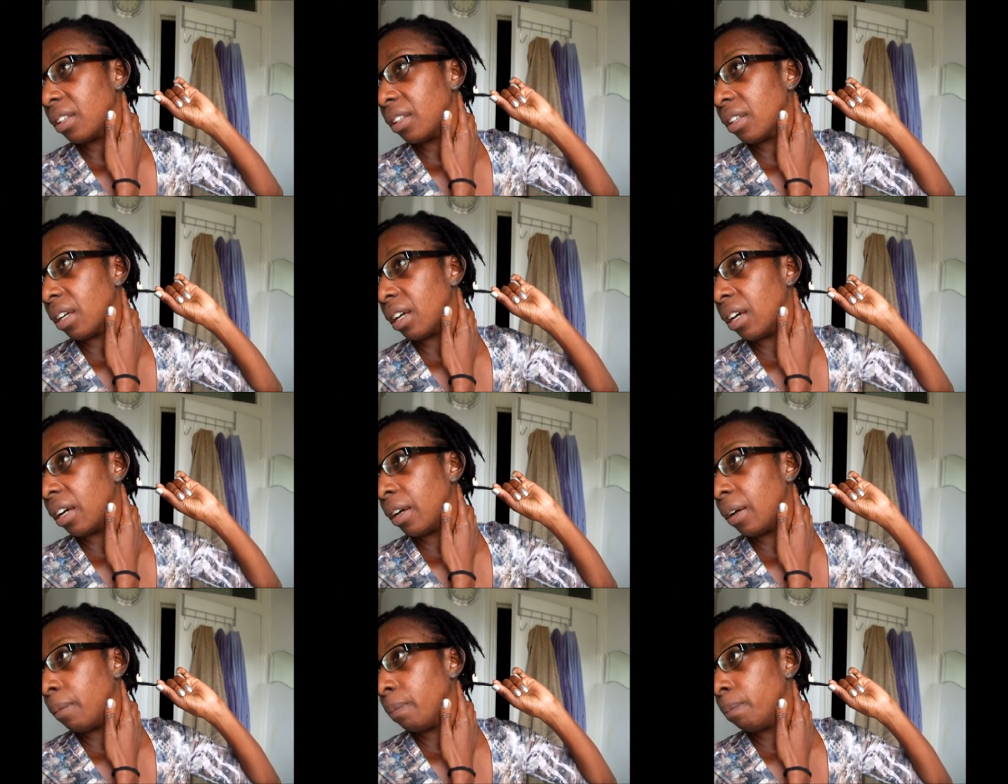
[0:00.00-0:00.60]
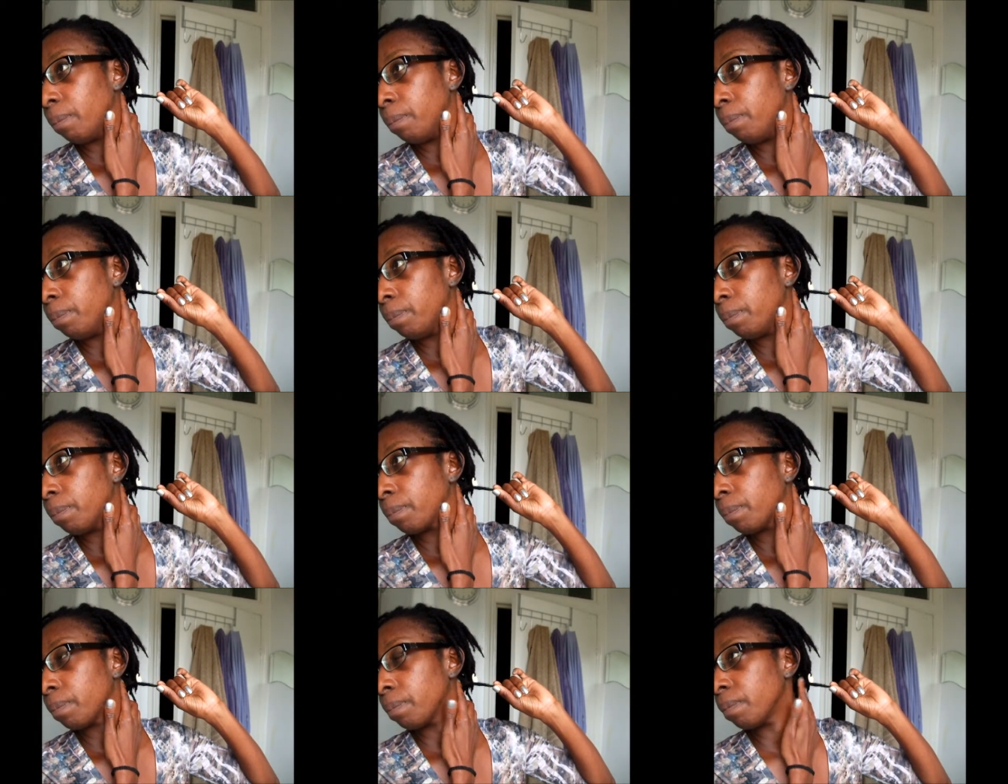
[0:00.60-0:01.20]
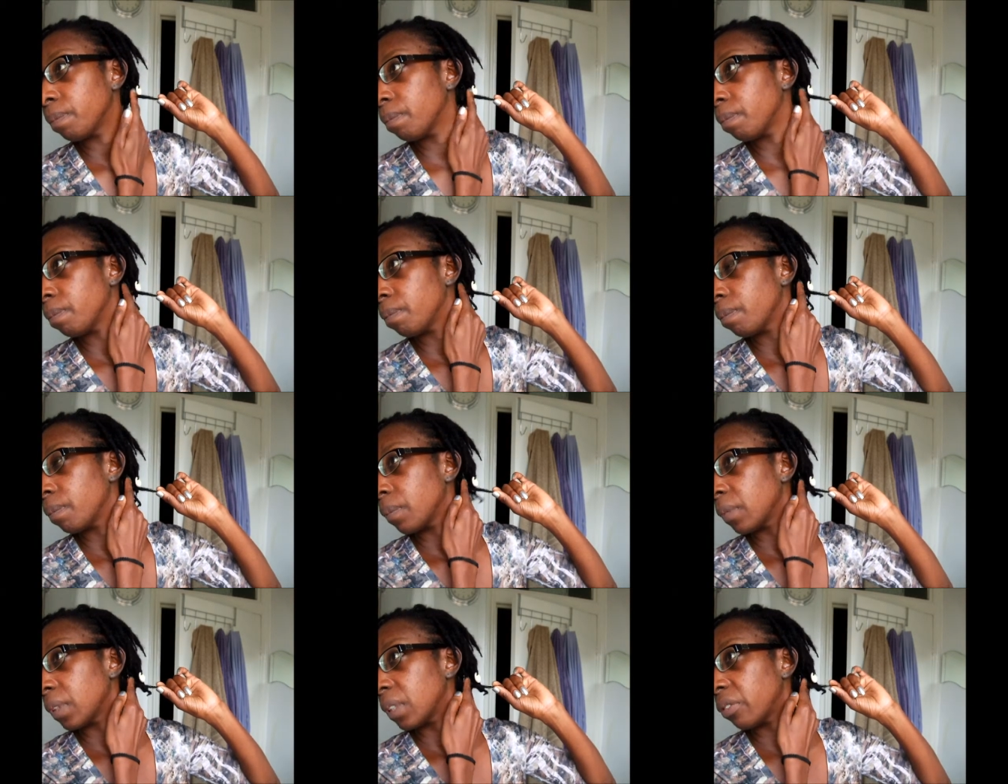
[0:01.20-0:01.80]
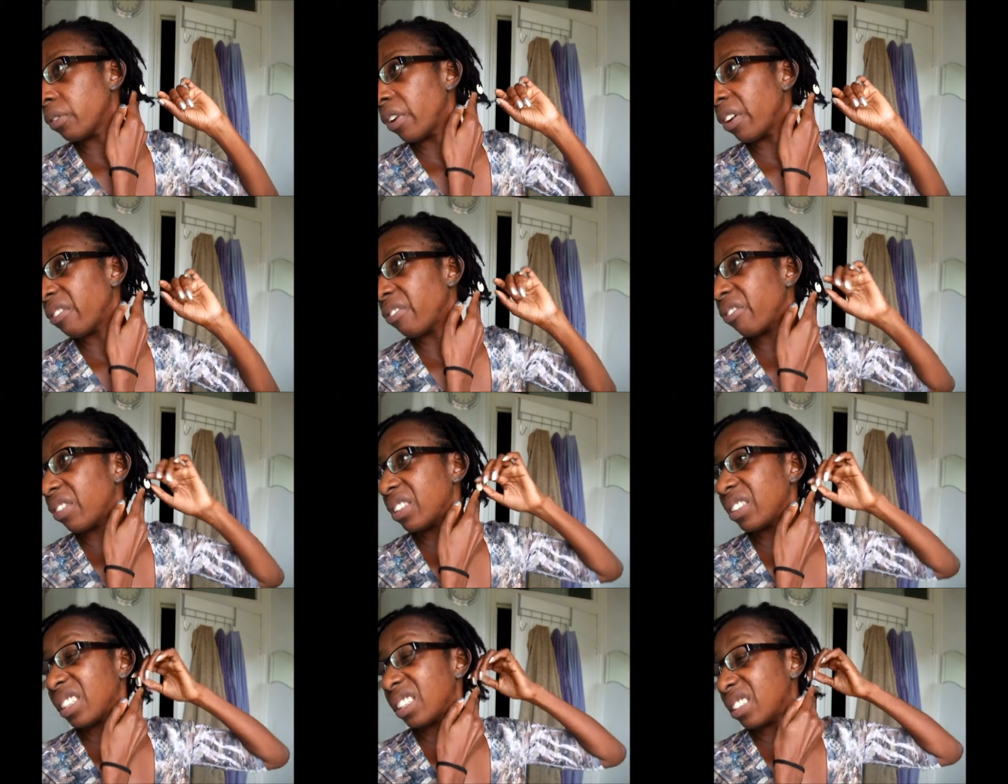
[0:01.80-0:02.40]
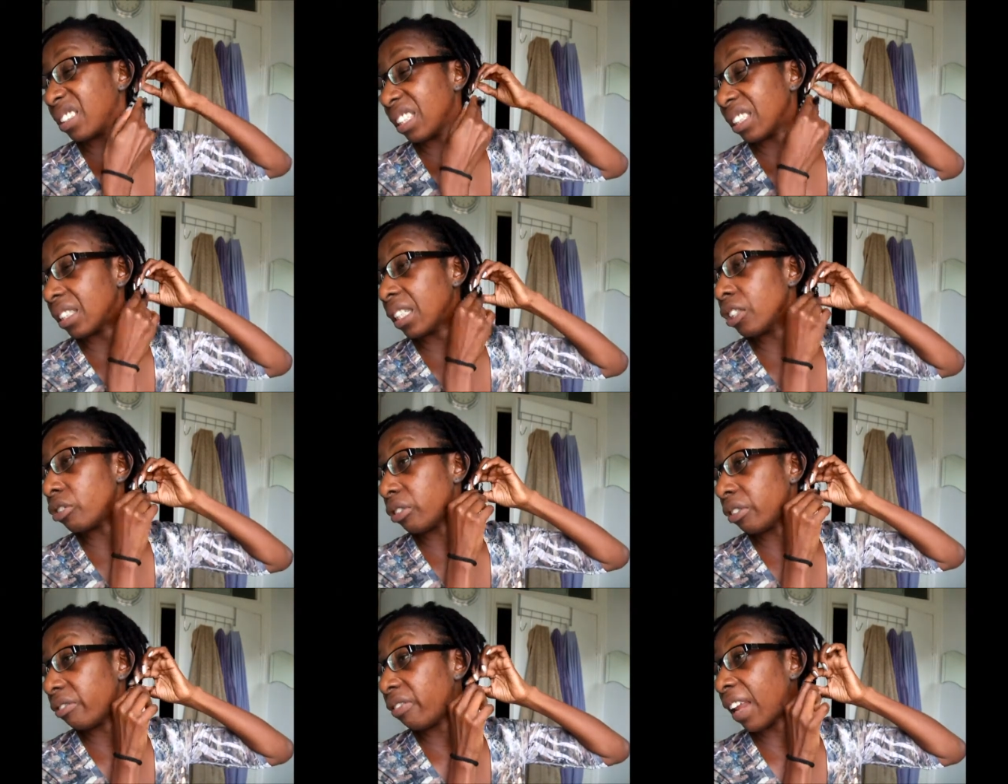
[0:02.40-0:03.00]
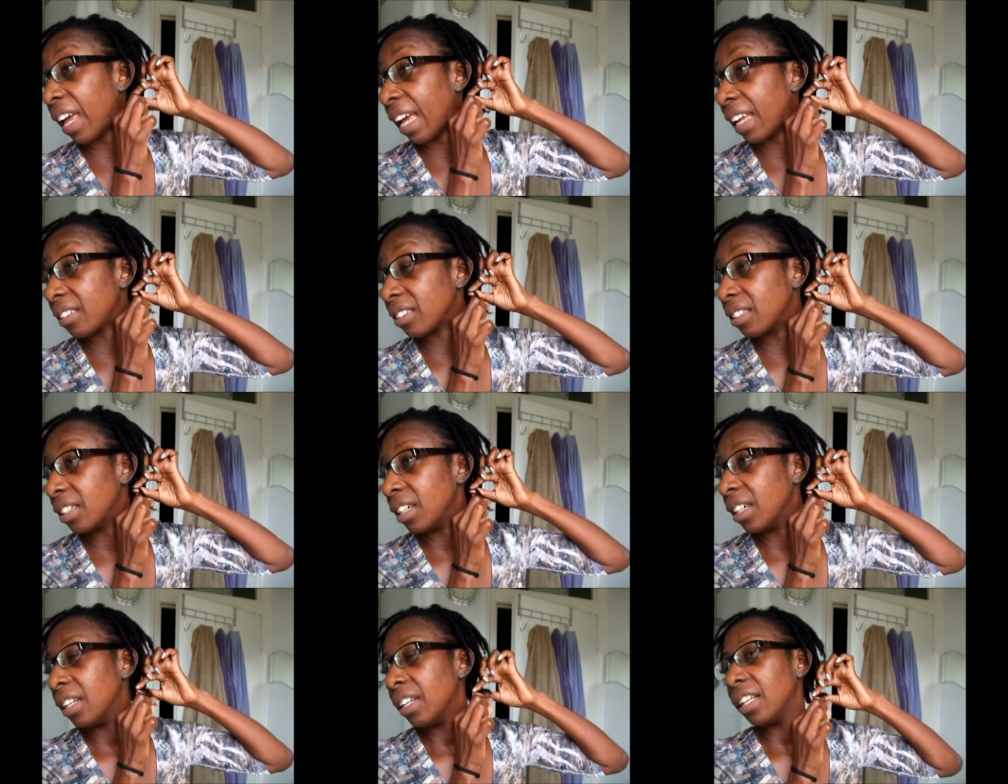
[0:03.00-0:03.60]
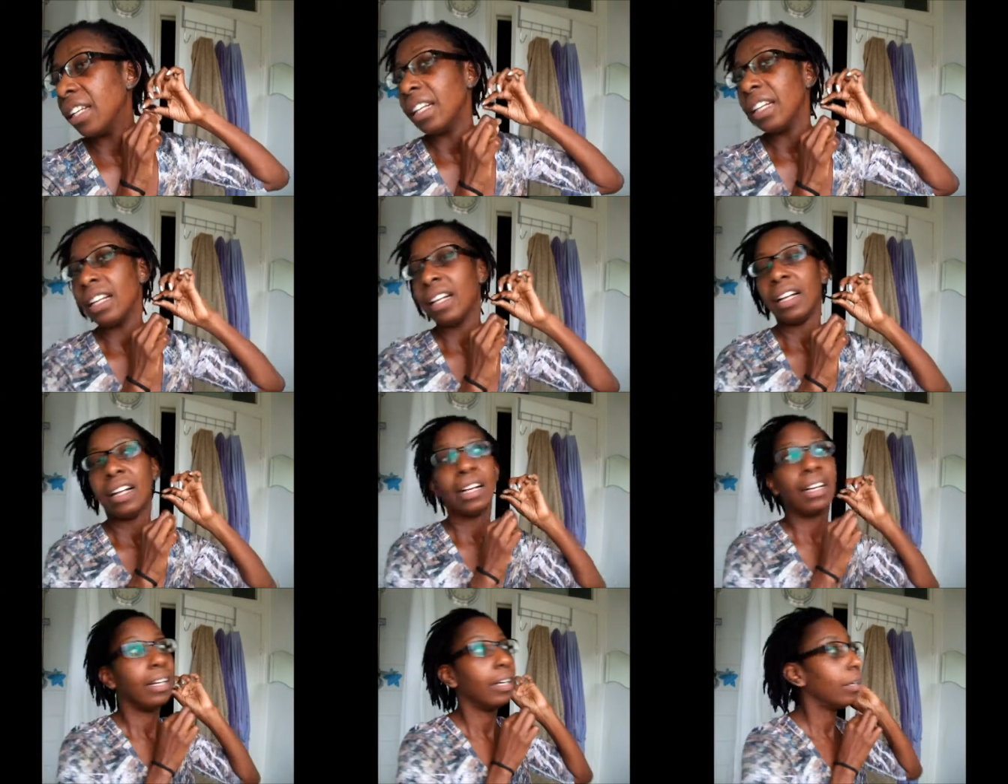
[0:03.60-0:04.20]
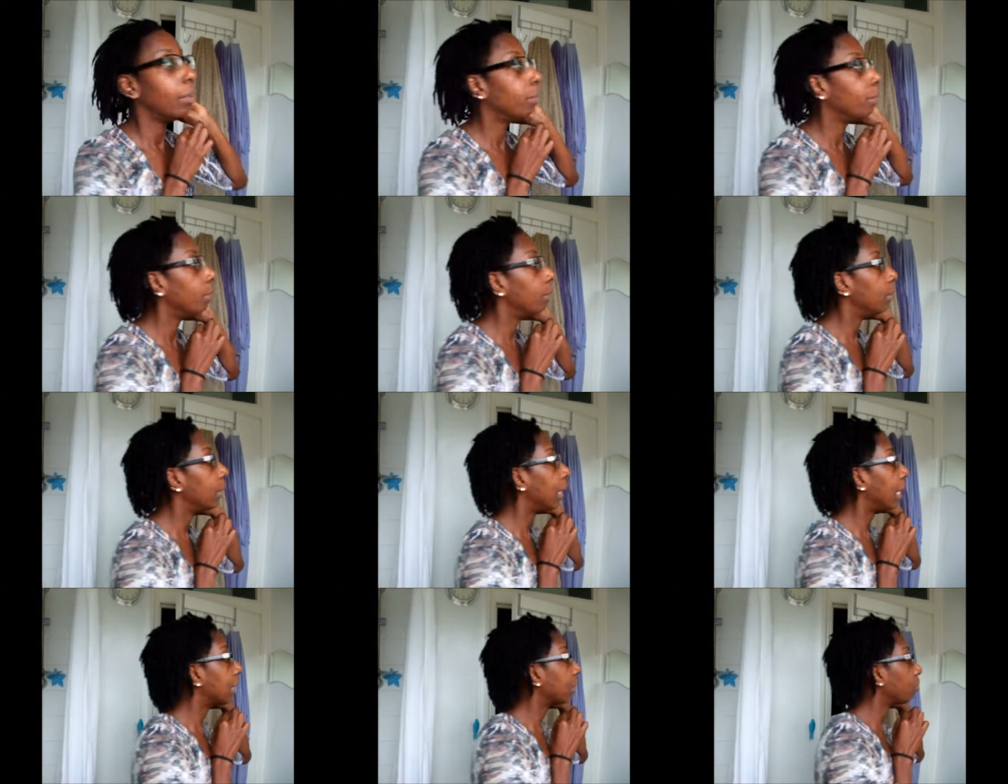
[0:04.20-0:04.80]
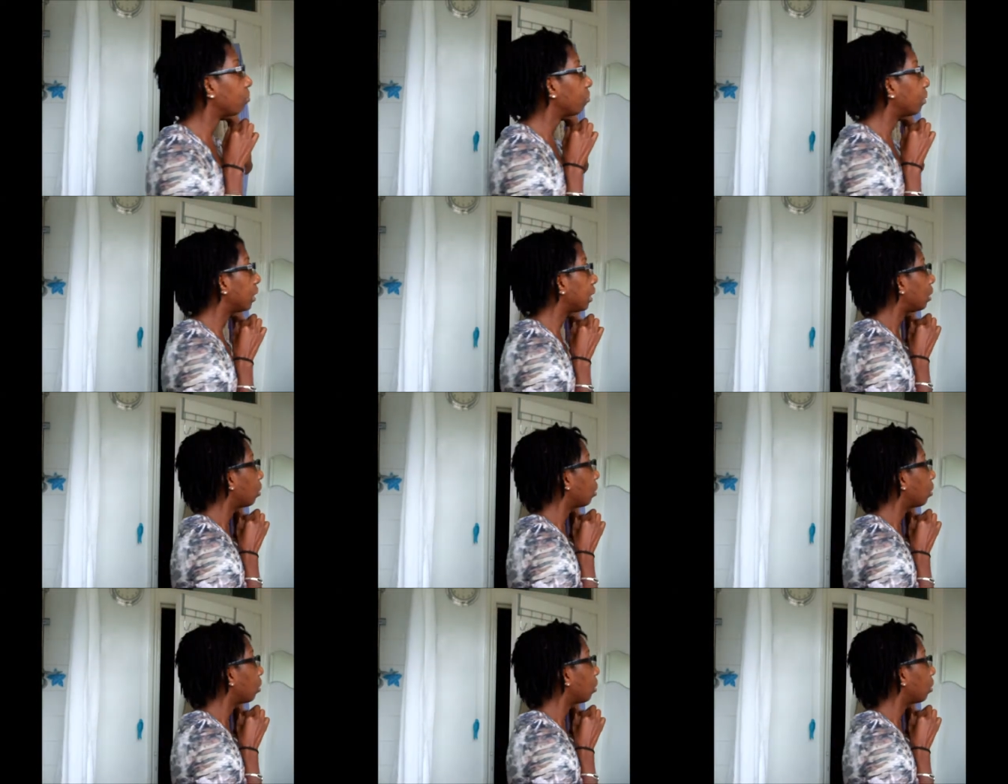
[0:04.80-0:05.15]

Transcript: Um, it's very. It's just. It's literally flat. Um, it hasn't really